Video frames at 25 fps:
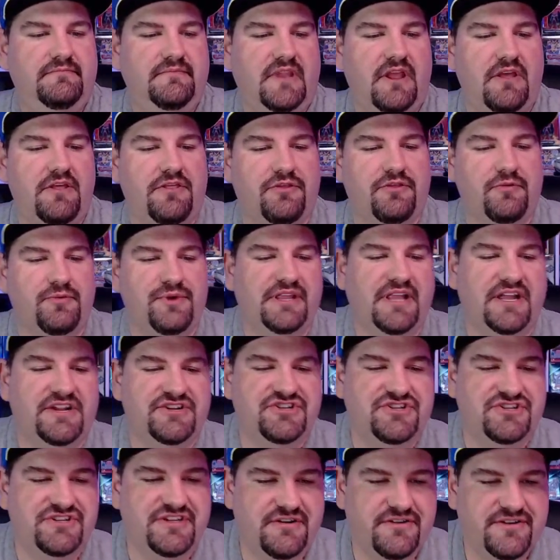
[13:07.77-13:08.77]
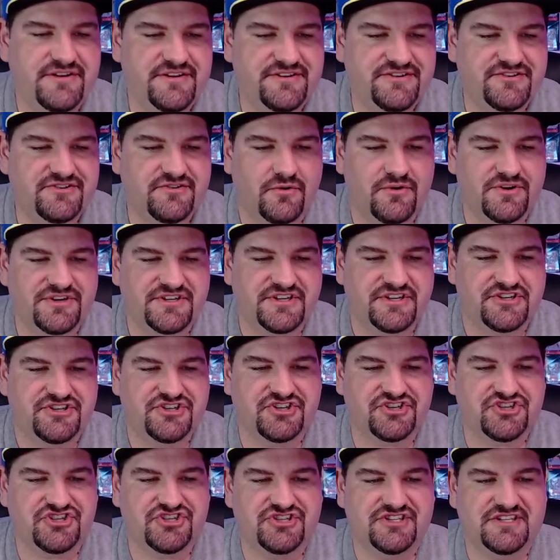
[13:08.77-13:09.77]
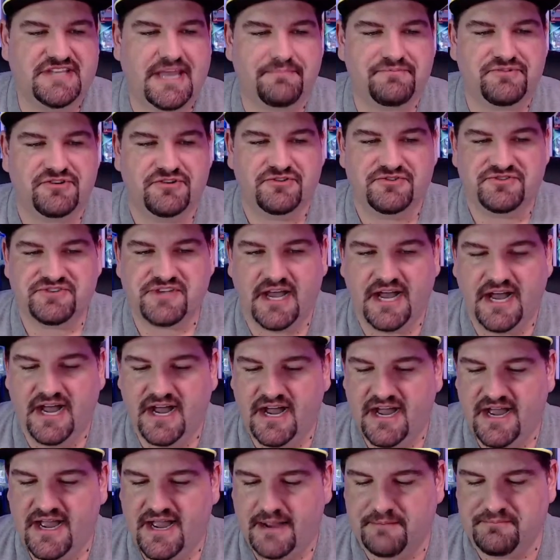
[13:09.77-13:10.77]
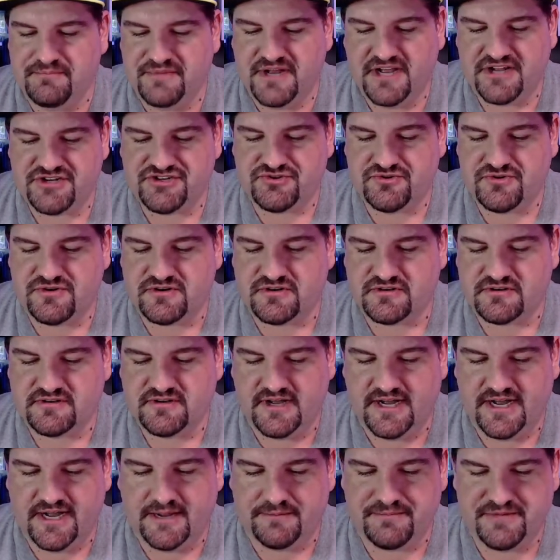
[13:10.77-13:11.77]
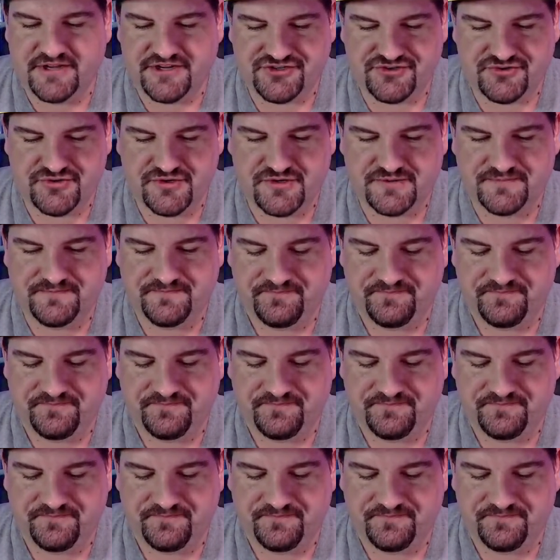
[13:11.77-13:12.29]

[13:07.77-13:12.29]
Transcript: 3 legendaries, or is it just Zapdos? I'm not sure. I'm not sure.